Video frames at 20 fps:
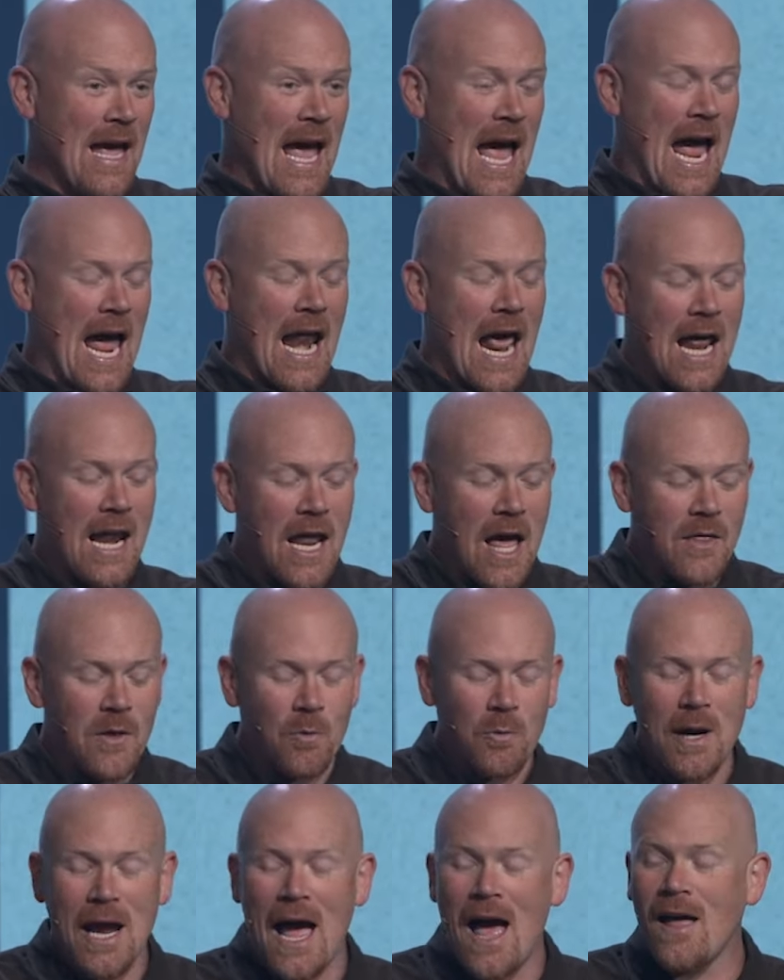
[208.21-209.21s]
And, and, and the
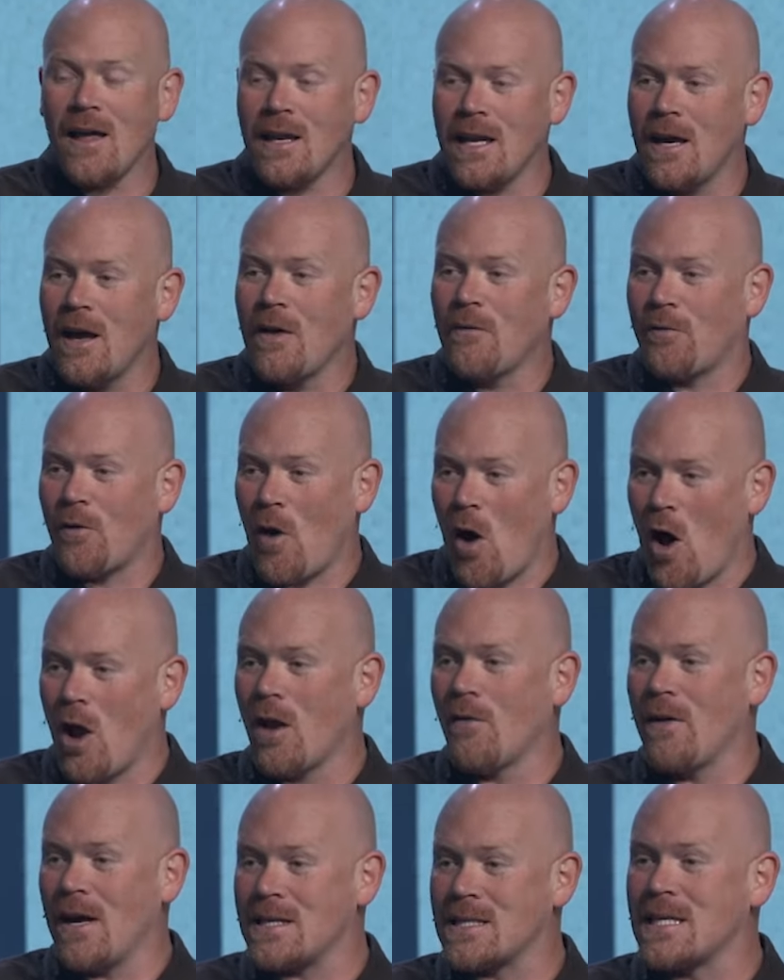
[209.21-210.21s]
reality for all
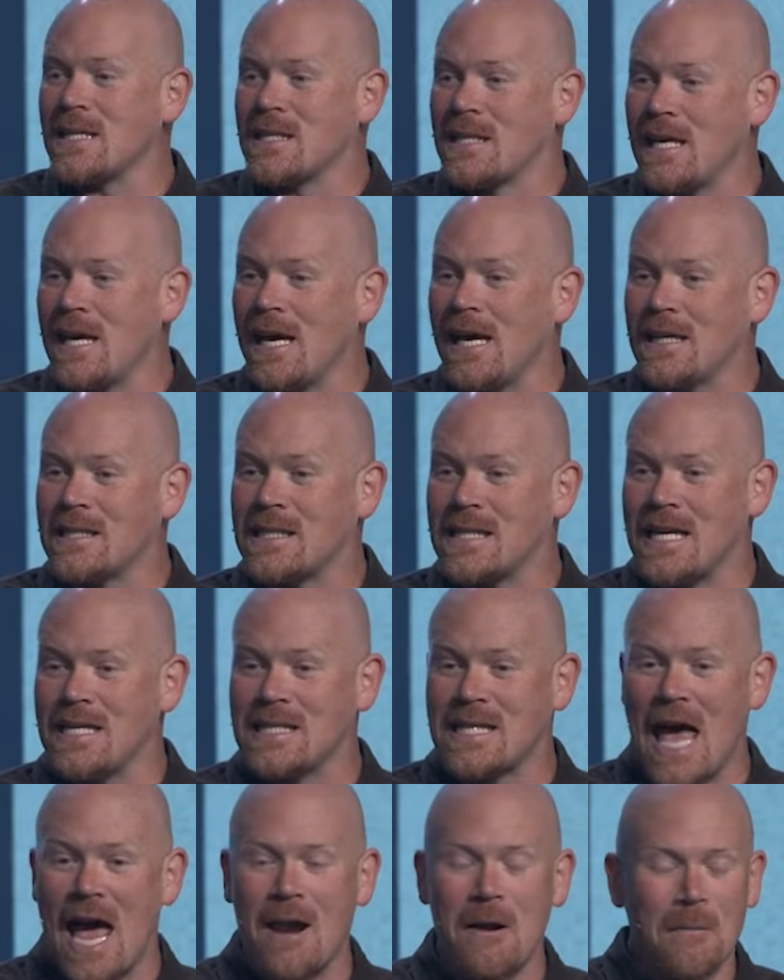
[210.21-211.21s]
of us is this,
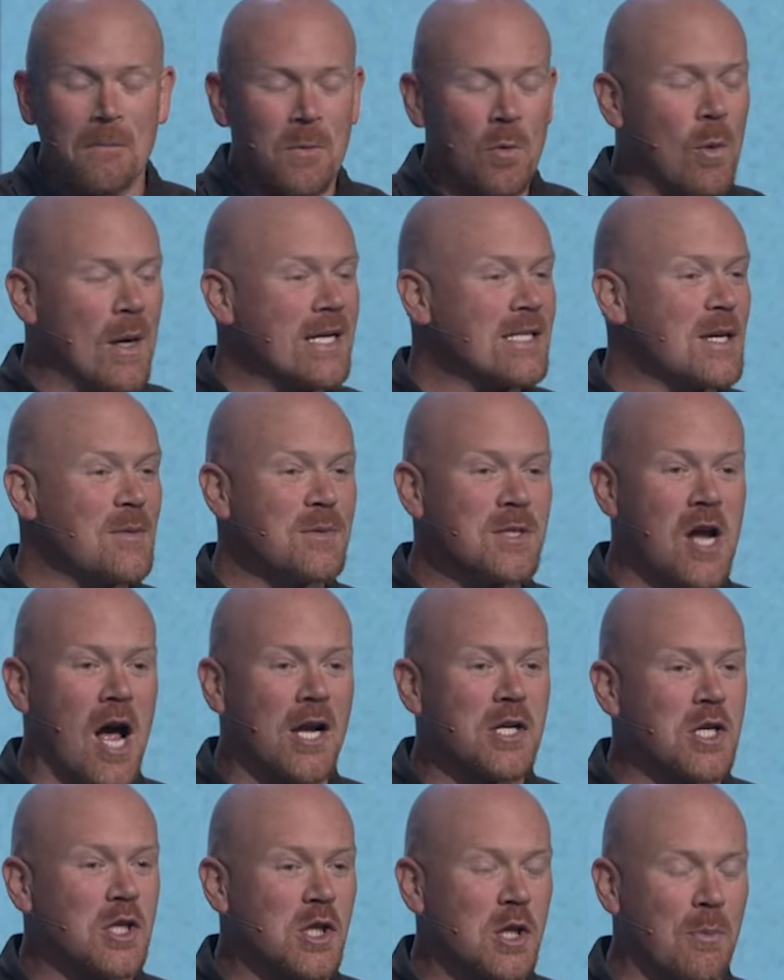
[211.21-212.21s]
is that wisdom's
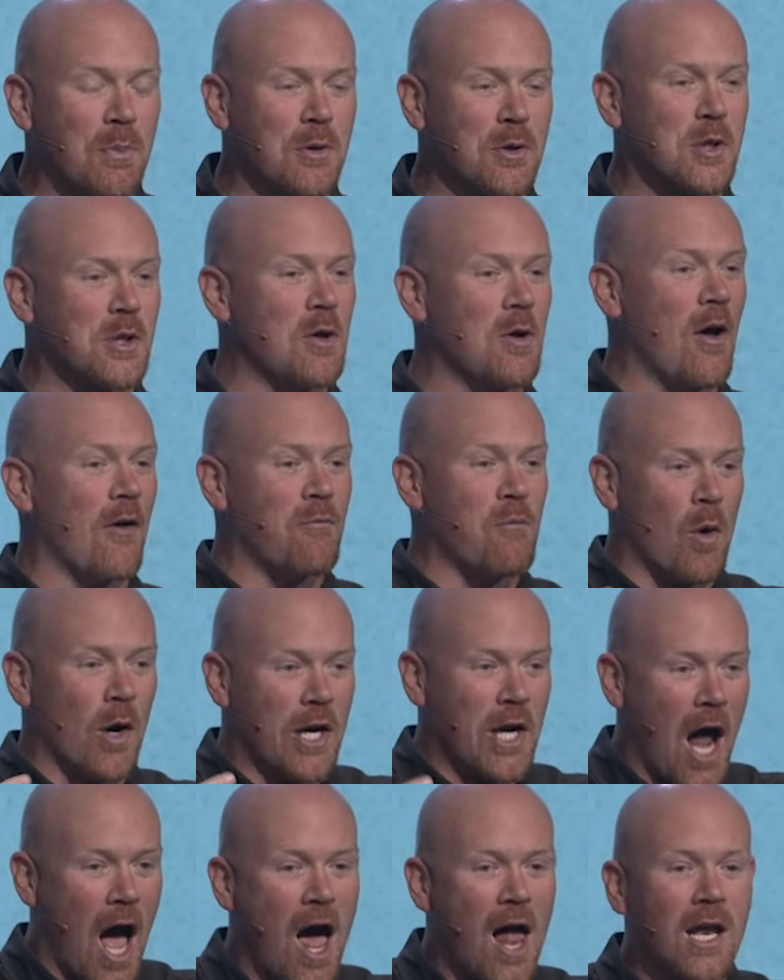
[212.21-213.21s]
not just the pursuit of more
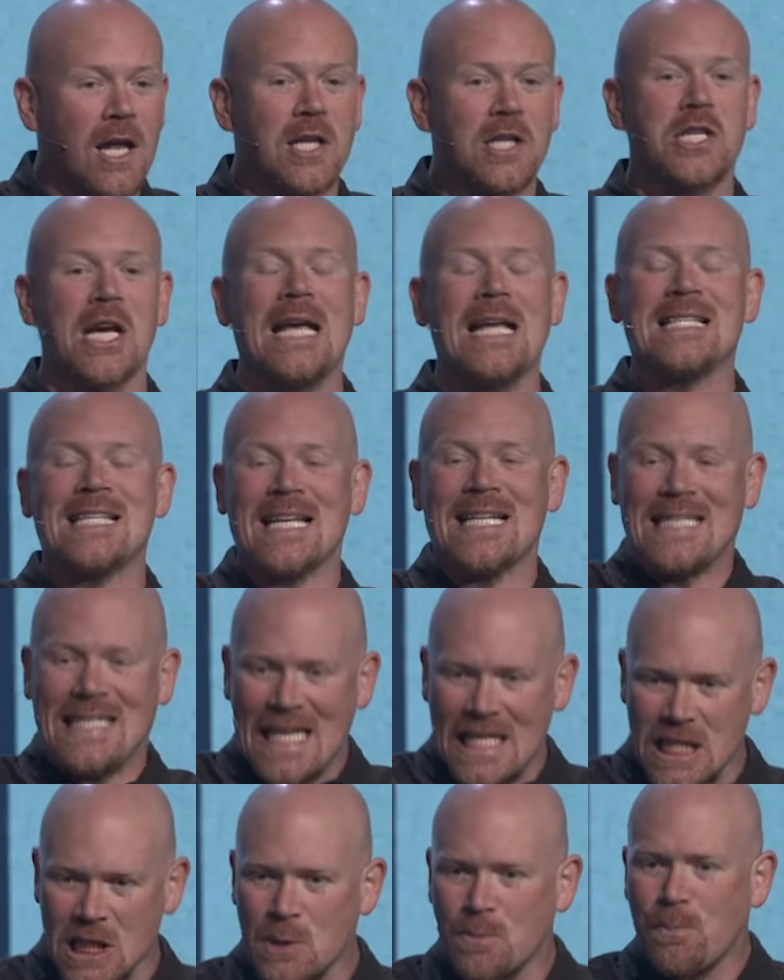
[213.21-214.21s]
knowledge, it's a
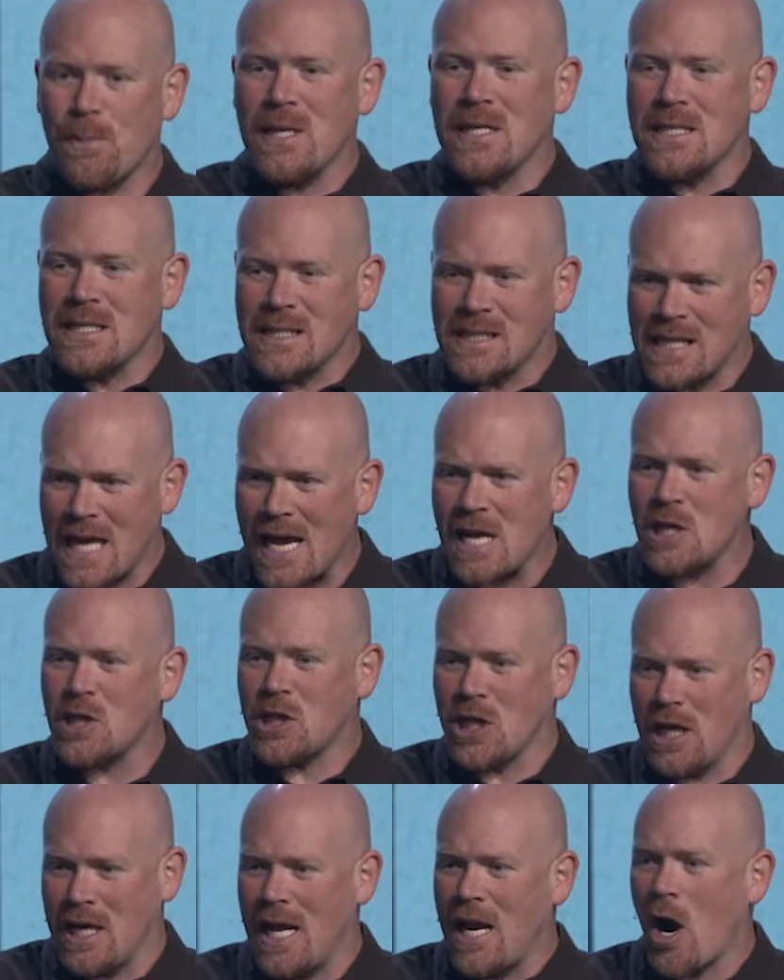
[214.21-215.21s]

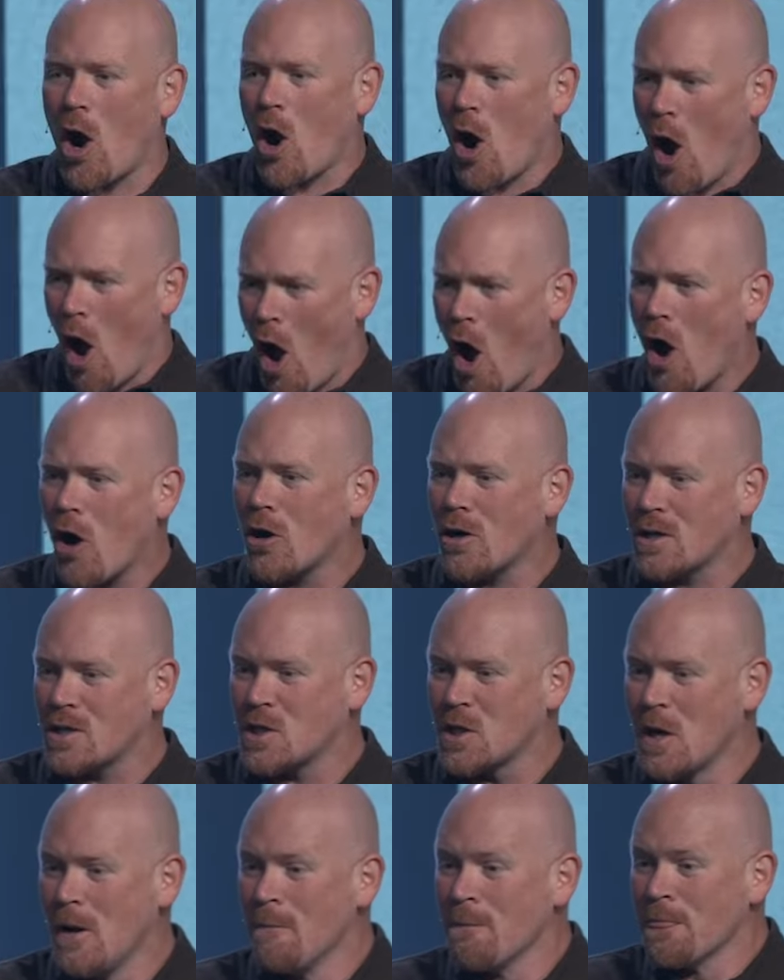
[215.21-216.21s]
dispensation in our
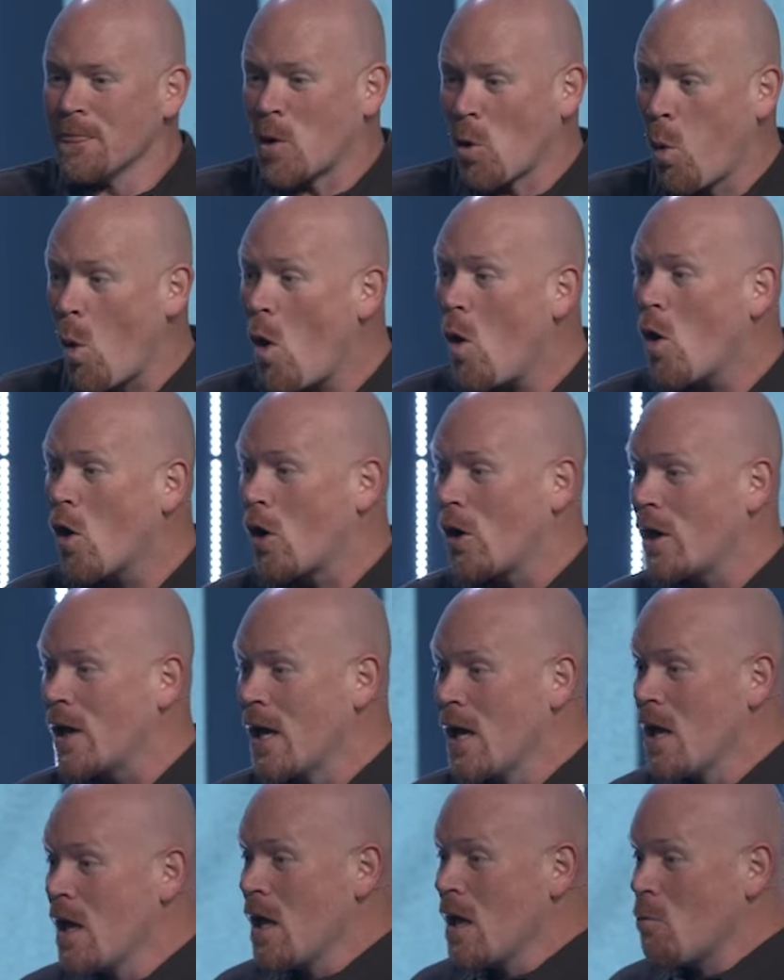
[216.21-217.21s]
hearts toward
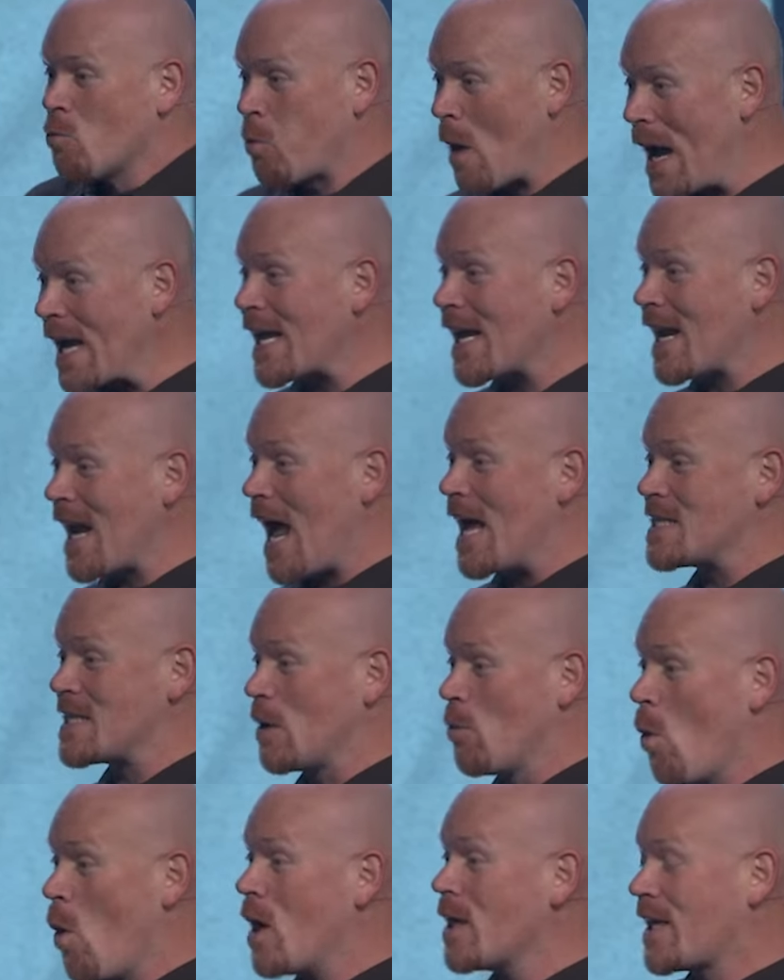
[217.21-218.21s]

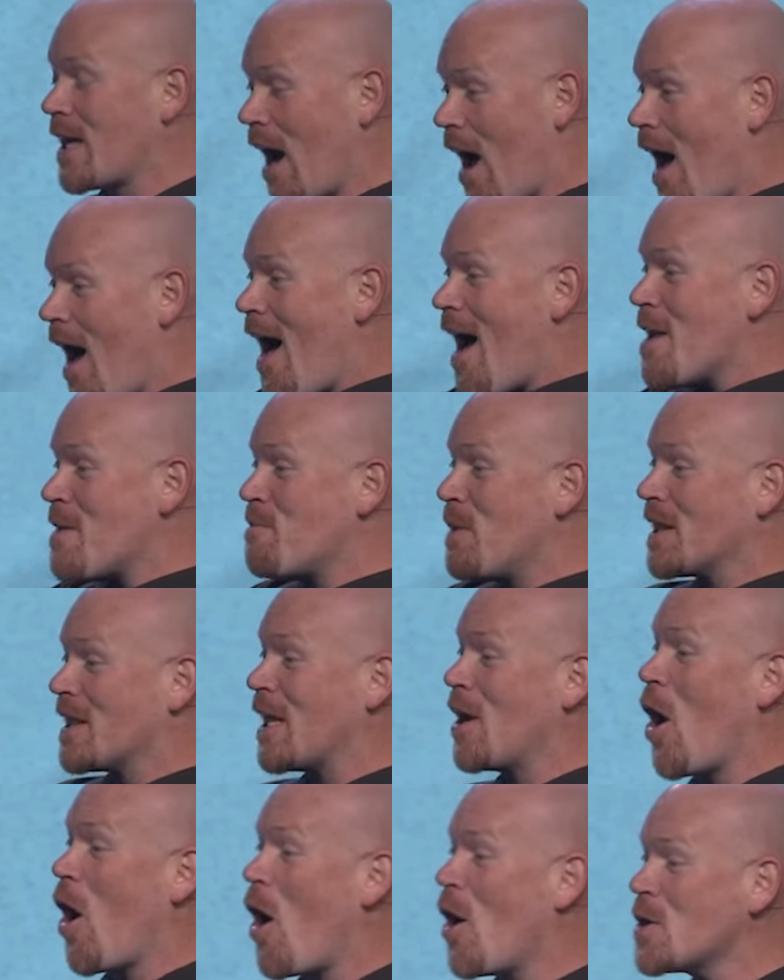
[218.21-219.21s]
recognizing one God, but
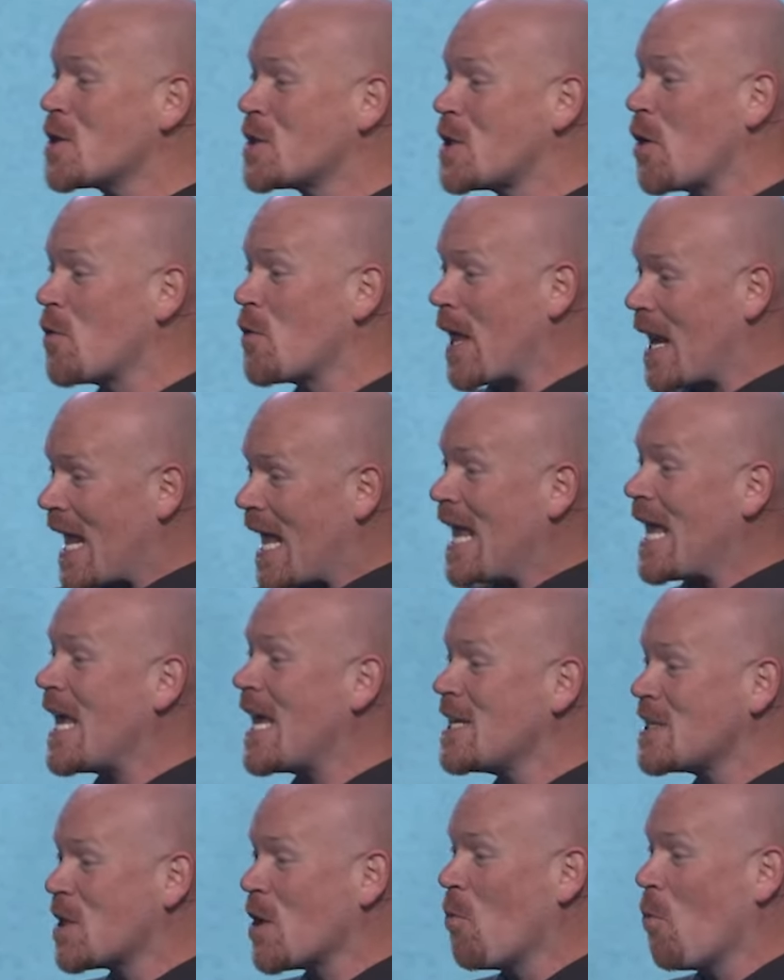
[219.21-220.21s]
then also that He
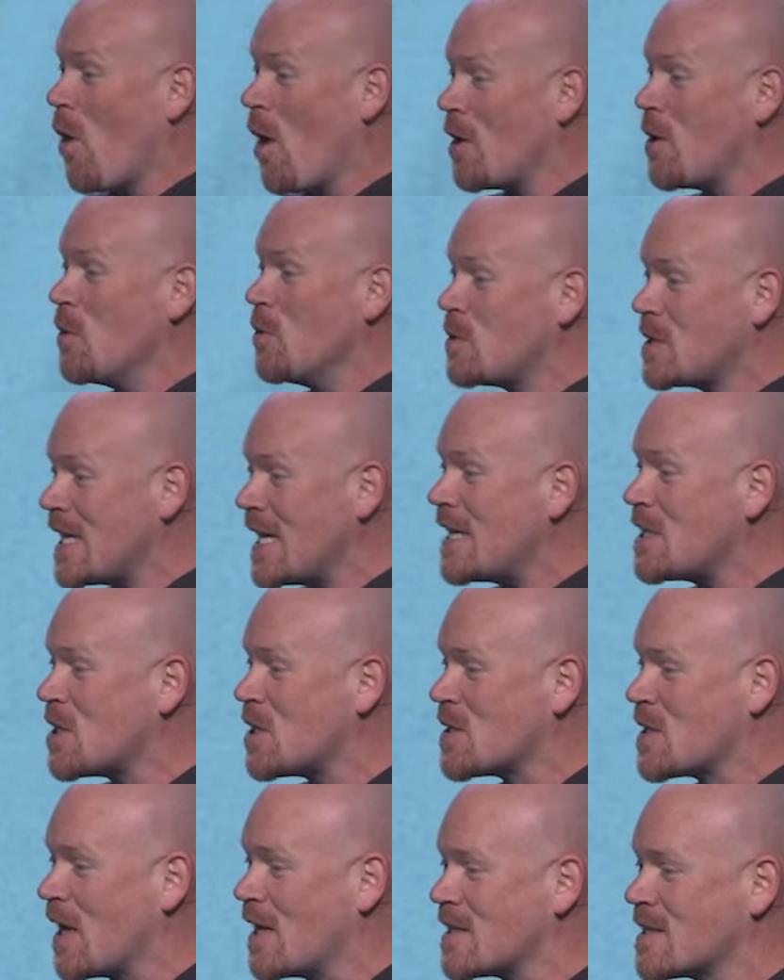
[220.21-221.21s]
is the one who
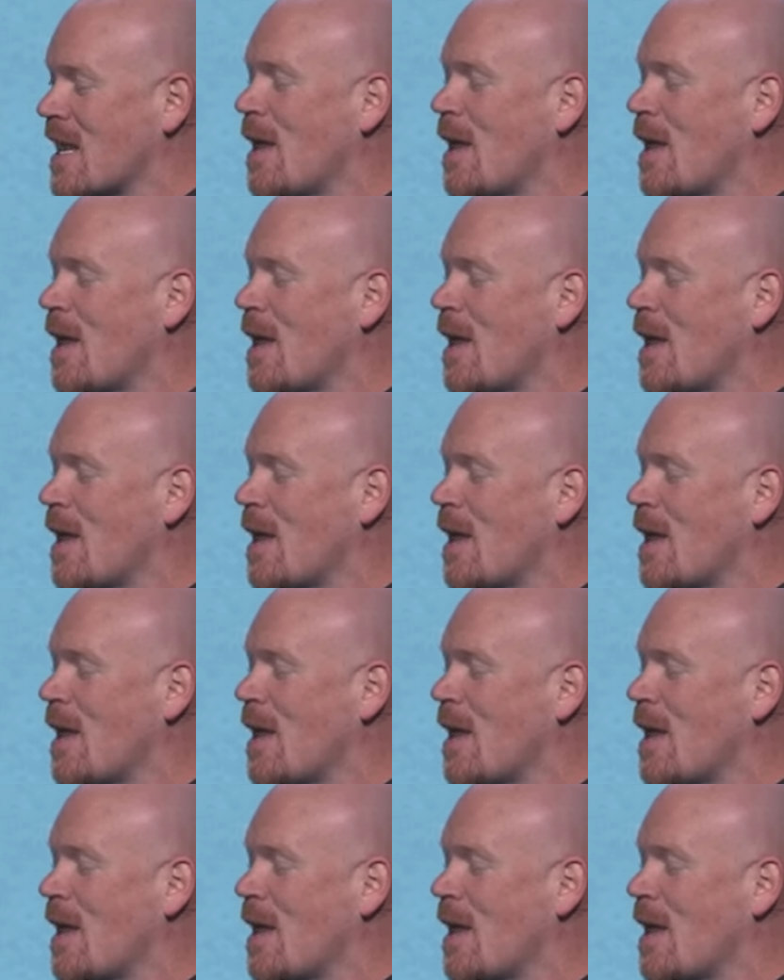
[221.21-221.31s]
teaches us.